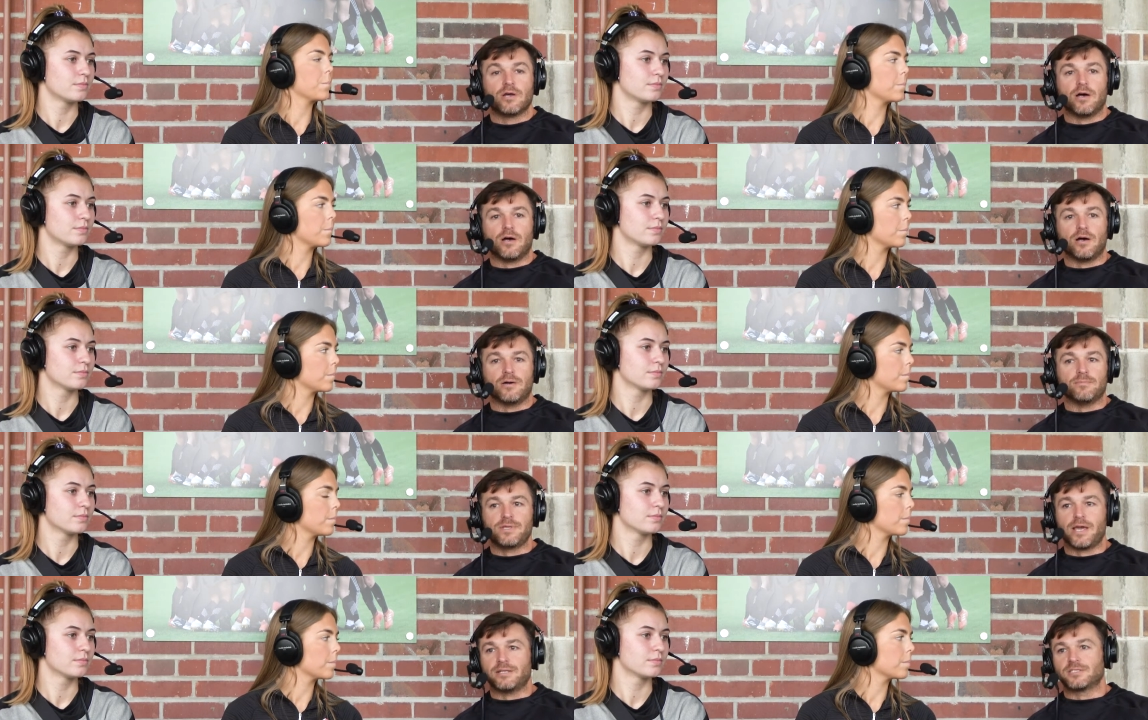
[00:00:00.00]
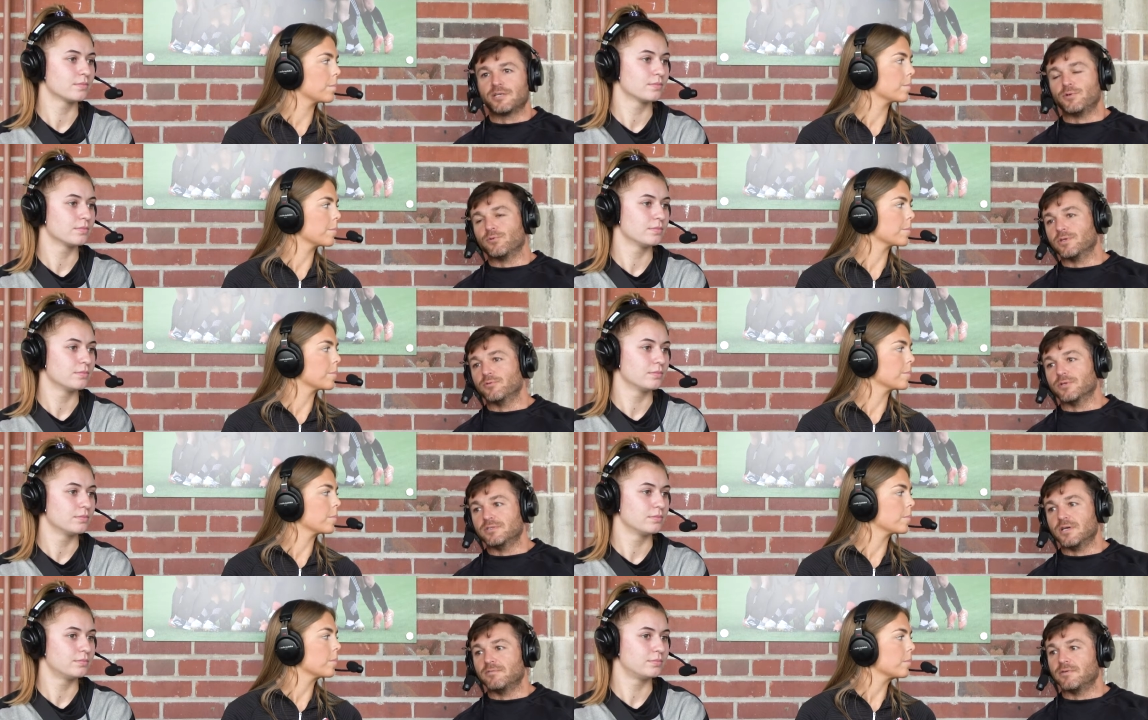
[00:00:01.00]
Speaker 1: Yeah, it's going to be really, really
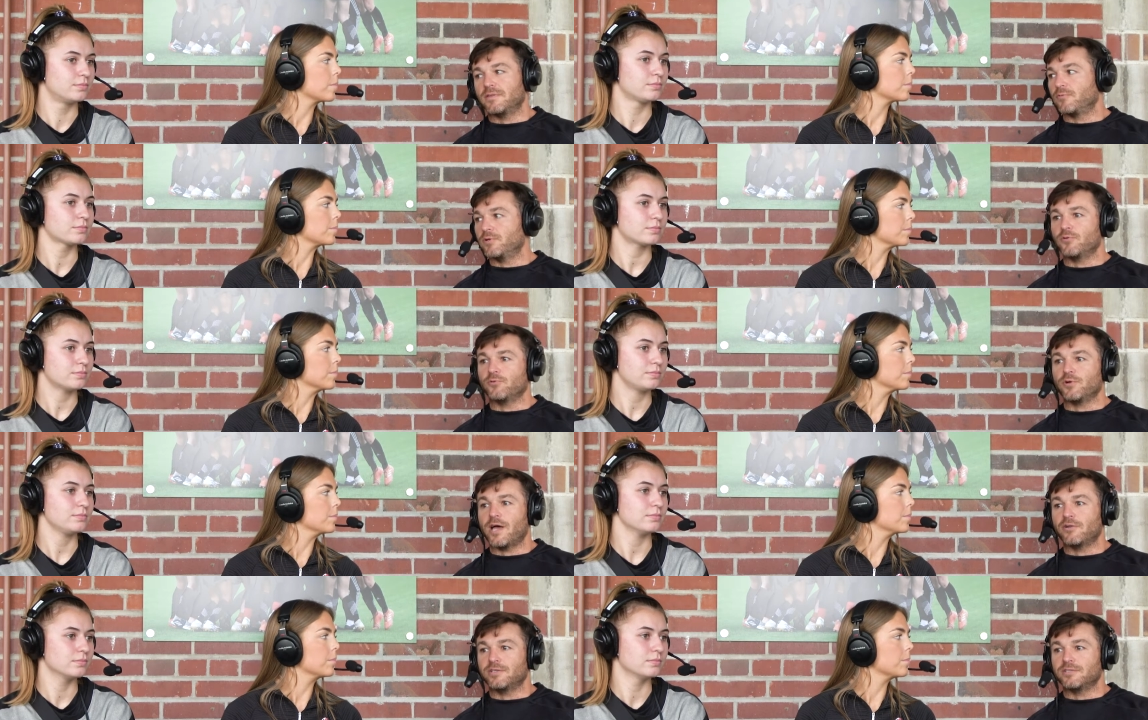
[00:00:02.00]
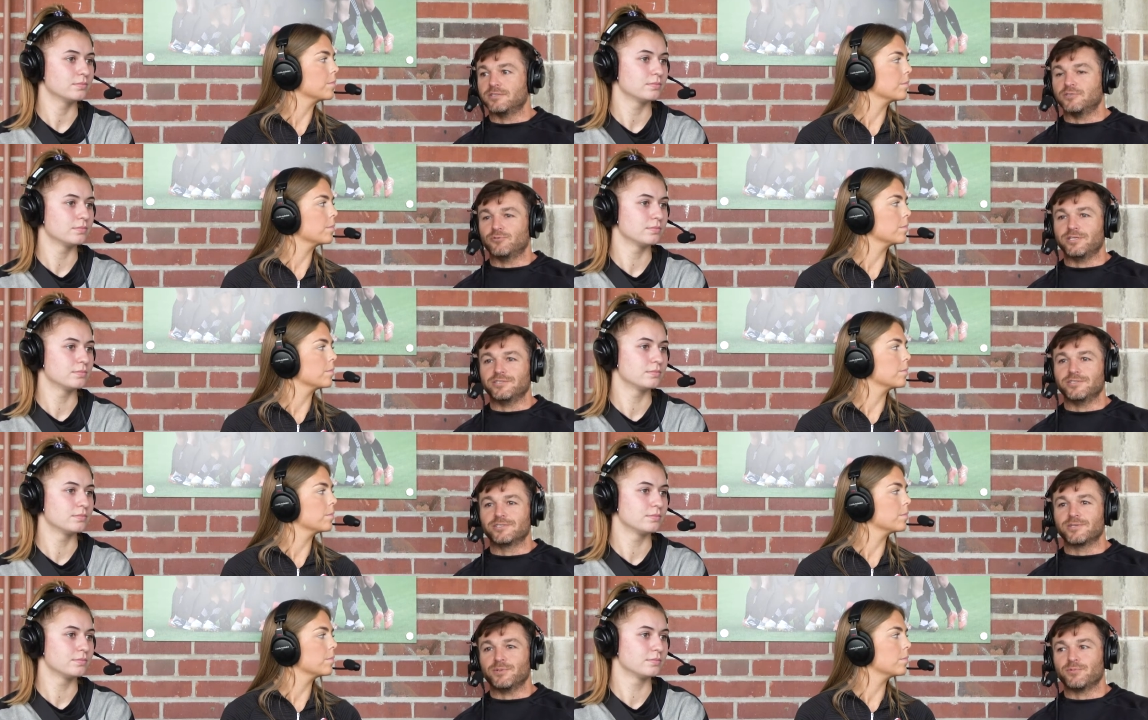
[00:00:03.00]
tough. I think we know the reality of the situation. It's
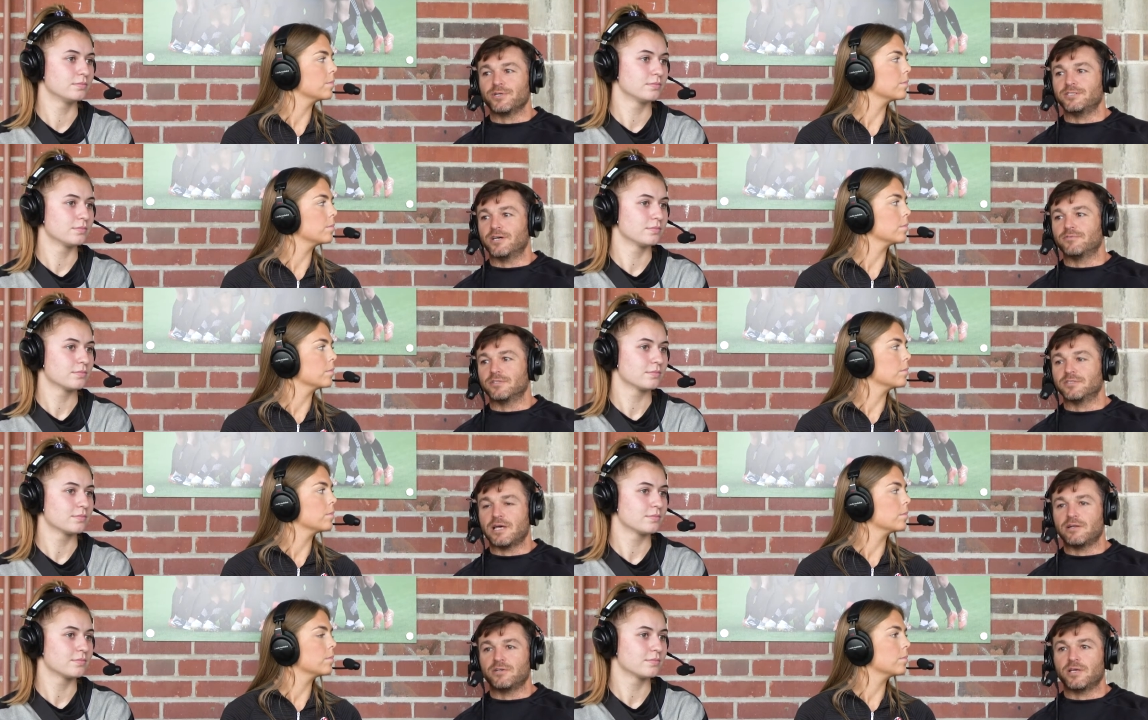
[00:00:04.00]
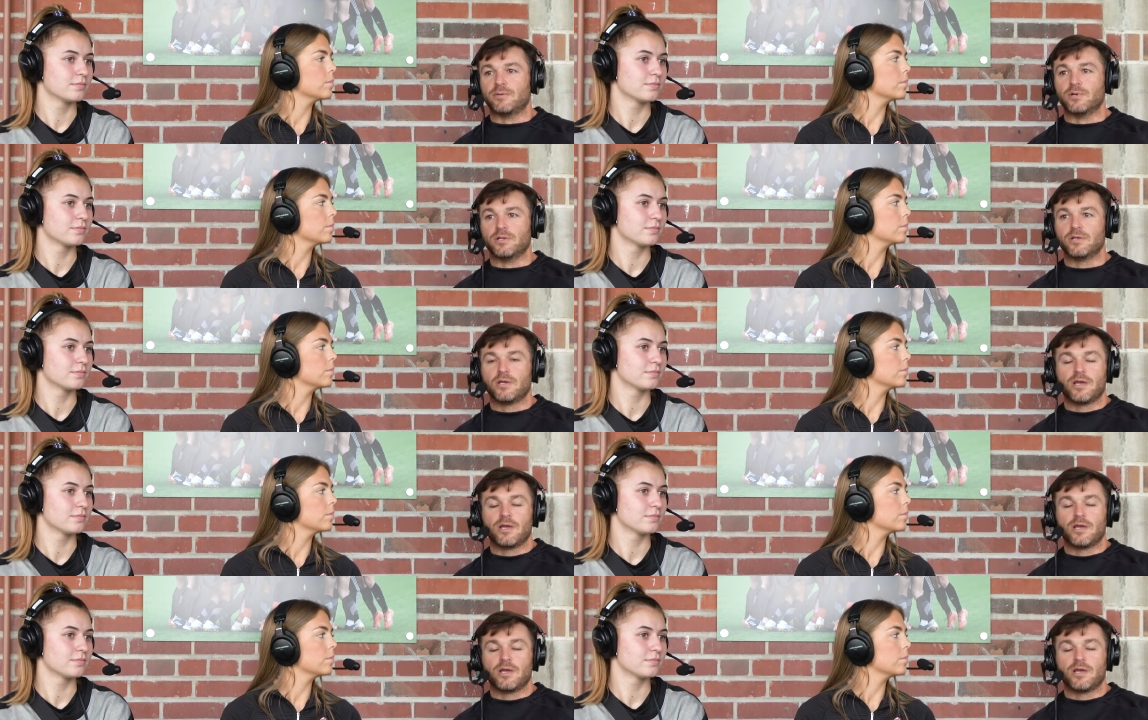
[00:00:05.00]
going to be pretty tough on Saturday, but